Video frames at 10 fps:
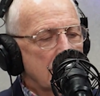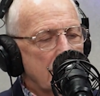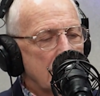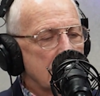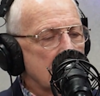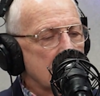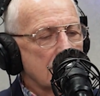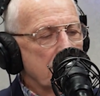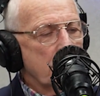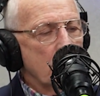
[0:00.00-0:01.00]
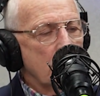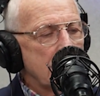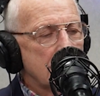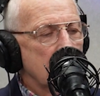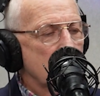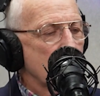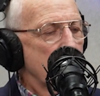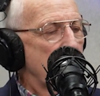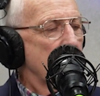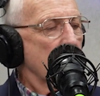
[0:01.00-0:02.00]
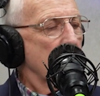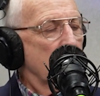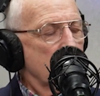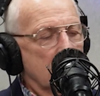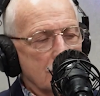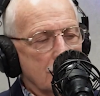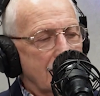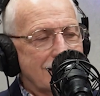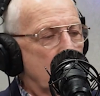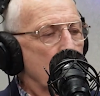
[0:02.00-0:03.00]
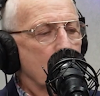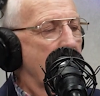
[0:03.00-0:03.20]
then at some point there should be some restriction that you